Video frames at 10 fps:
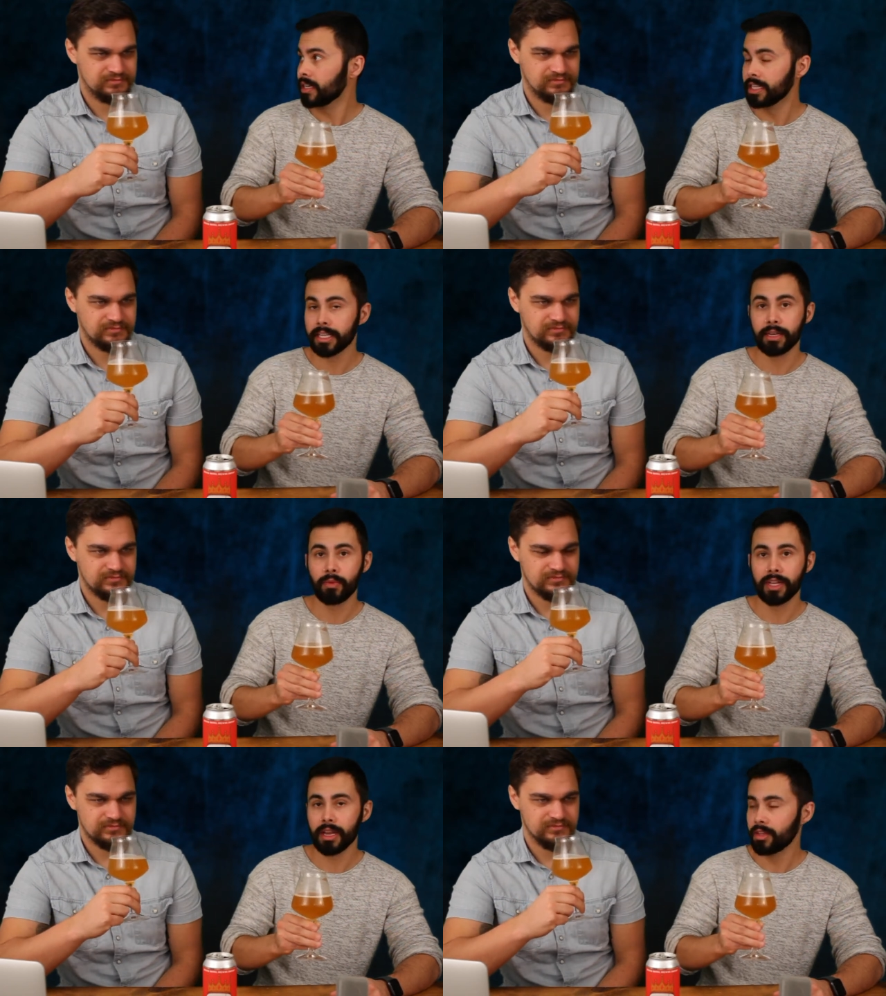Speaker 1: It's like
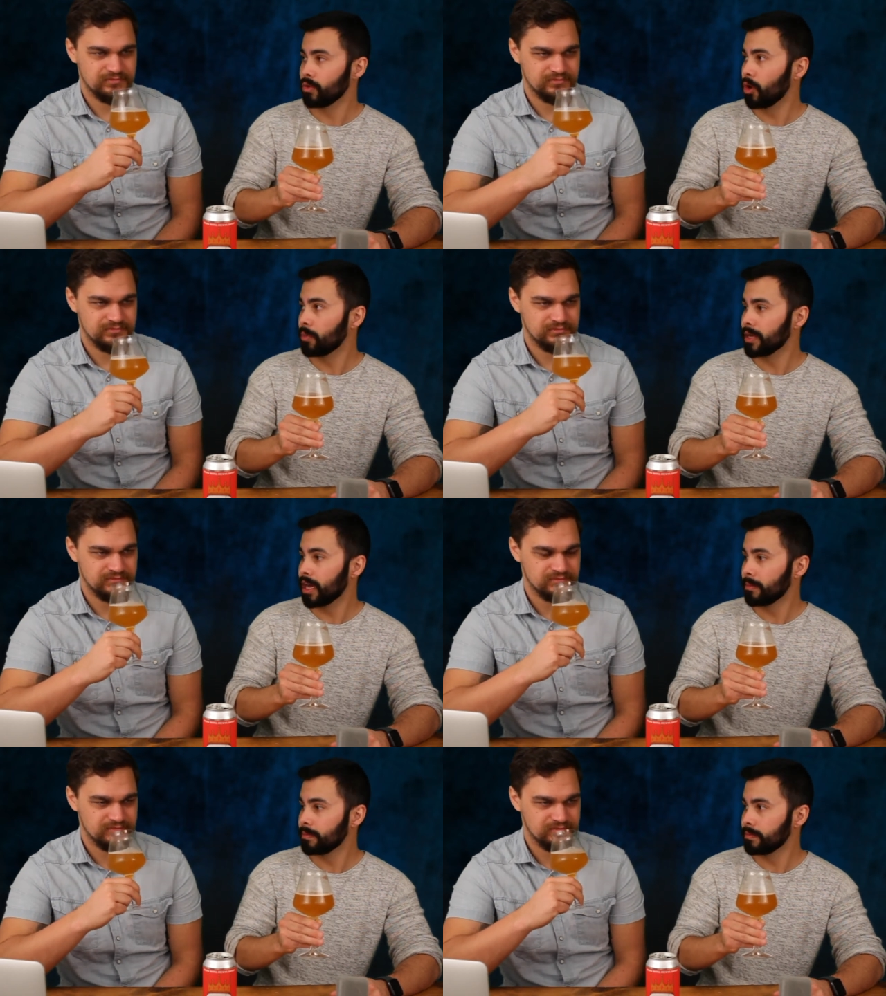when you open
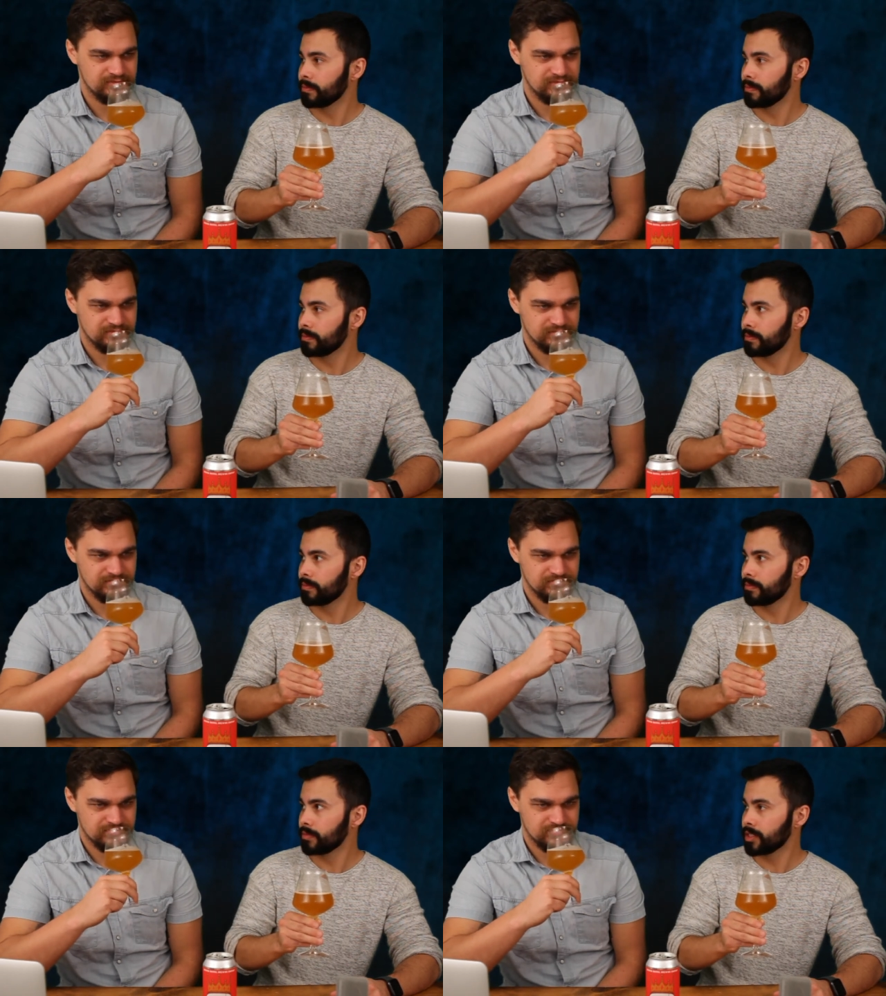up
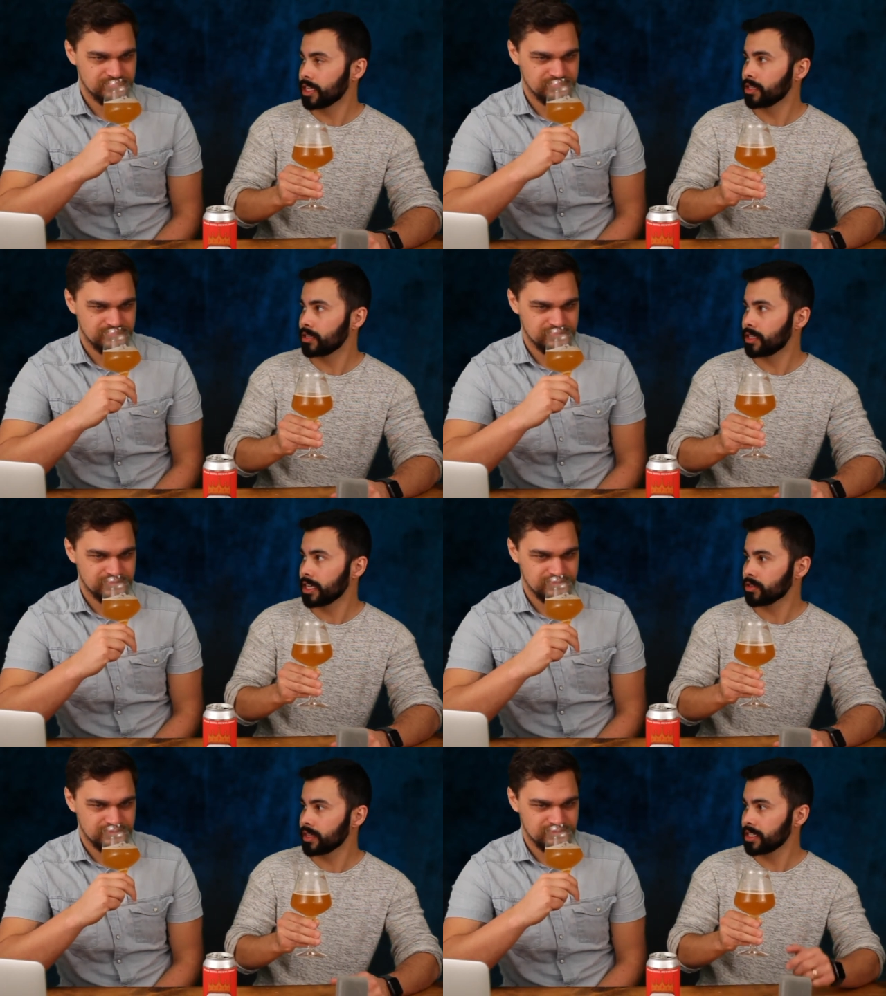tan-
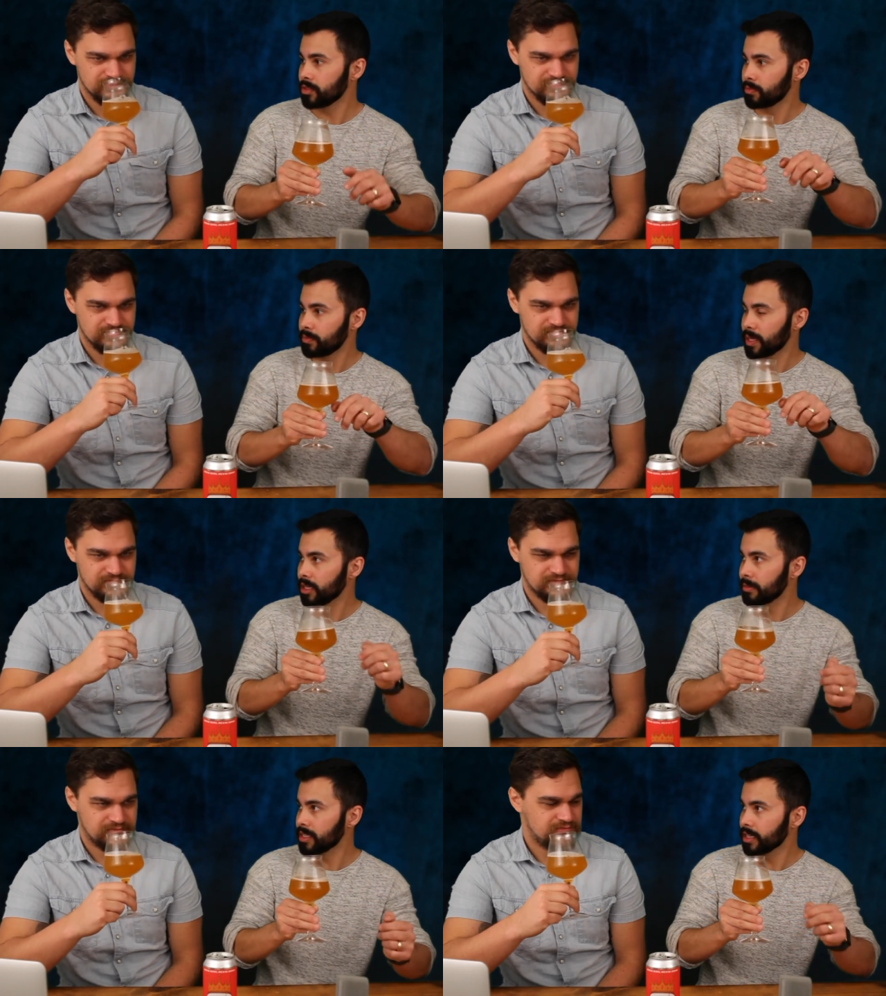tangerines, you peel
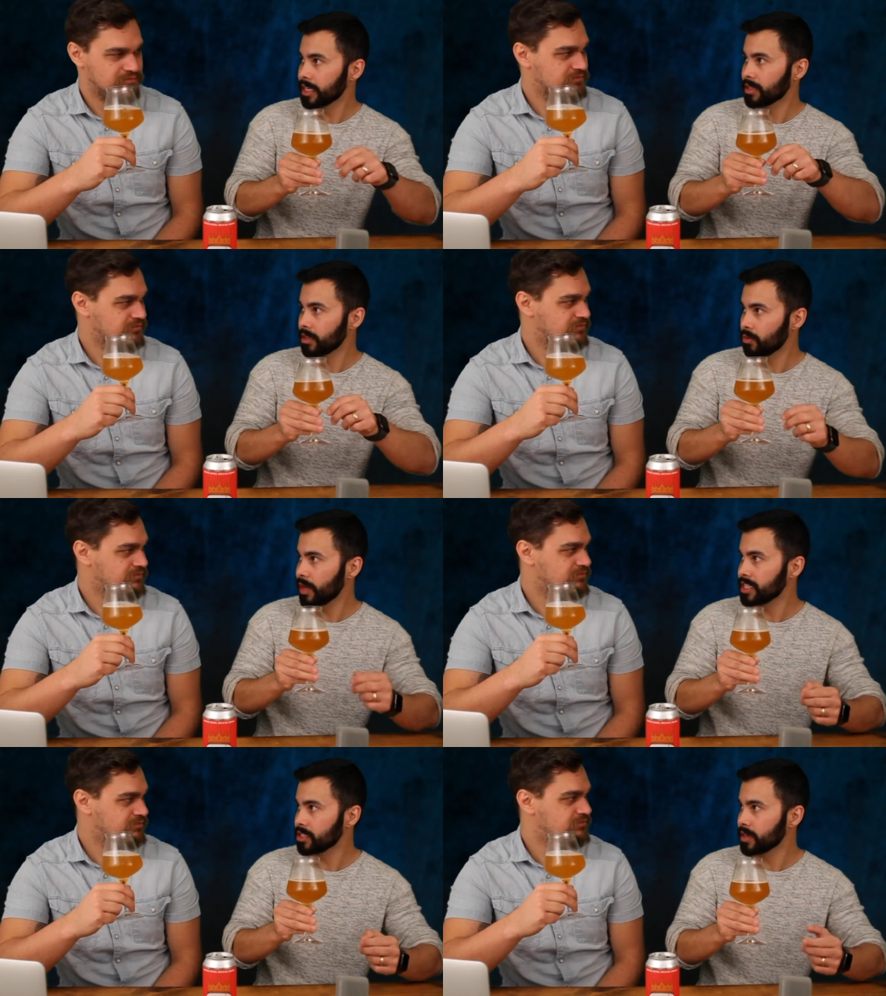them into like the little
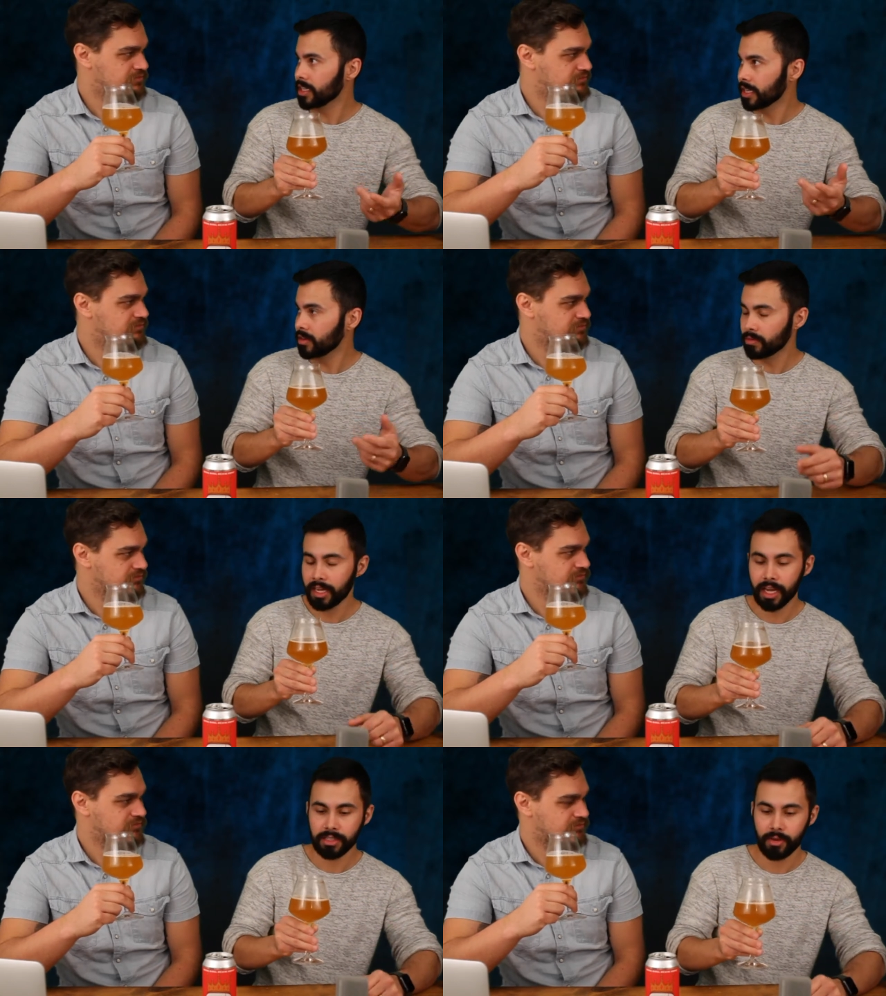wedges, right? Like, mm-hmm.
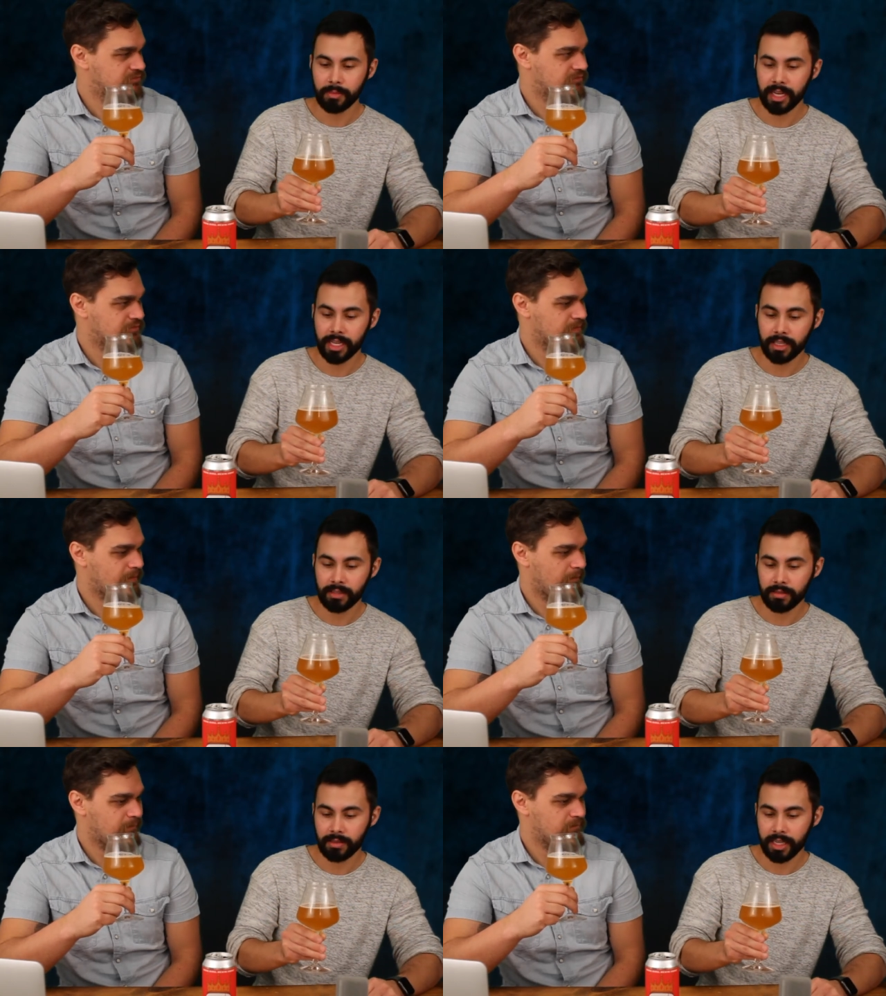yeah. So mm-hmm. I'm getting
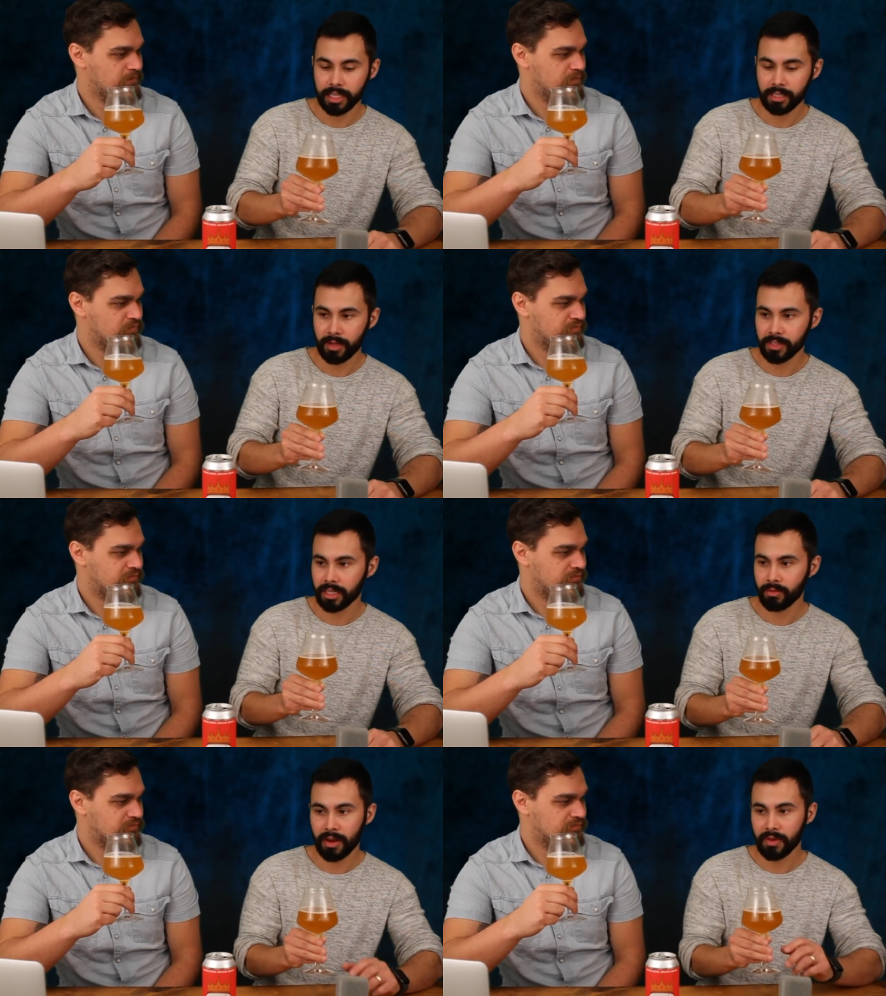like it smells
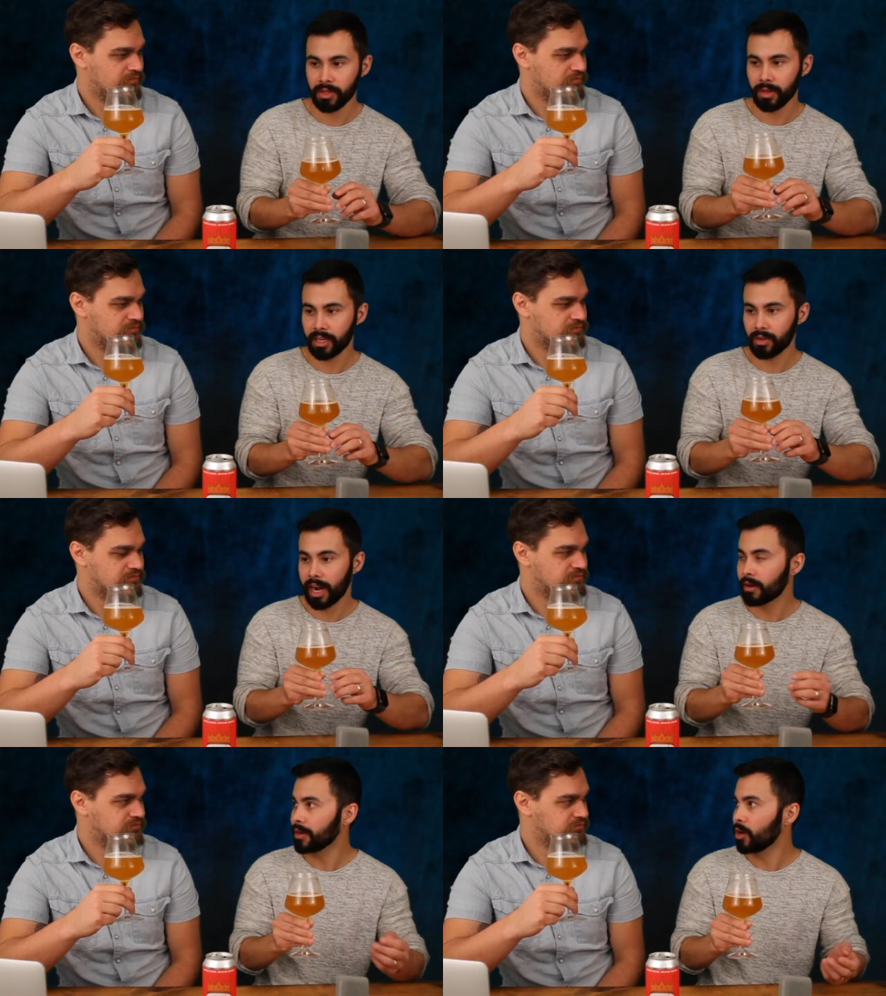like right when you like
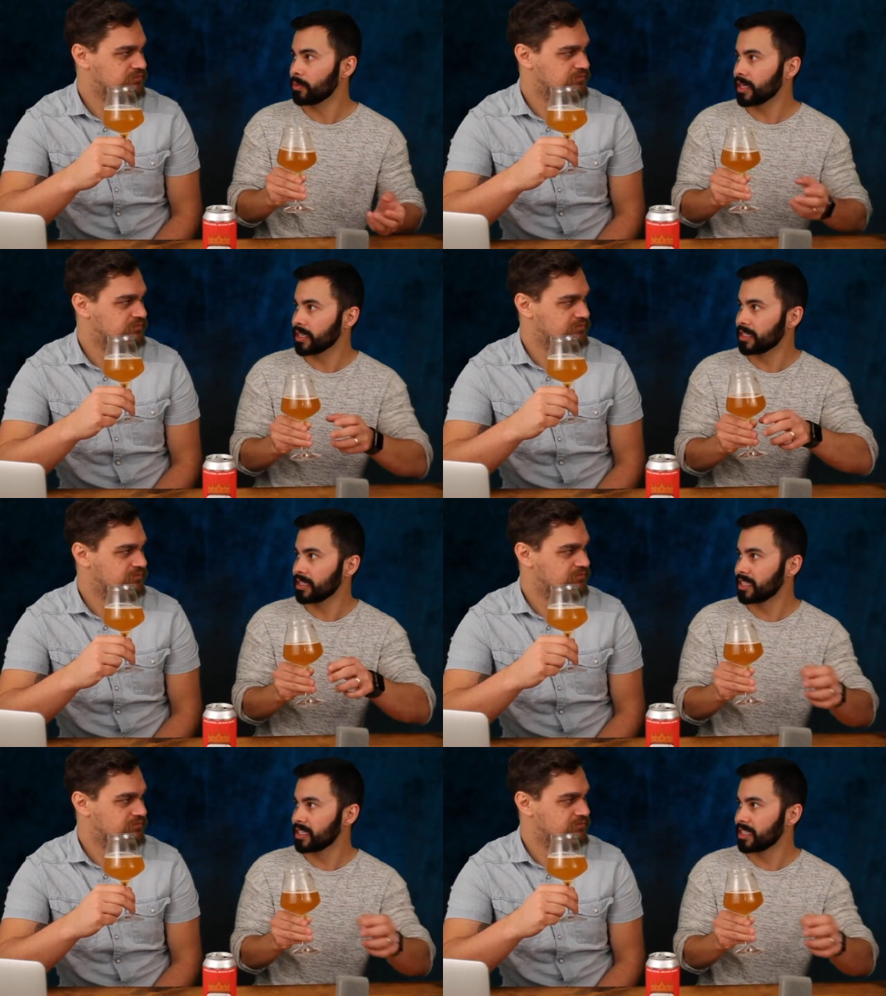crack one open,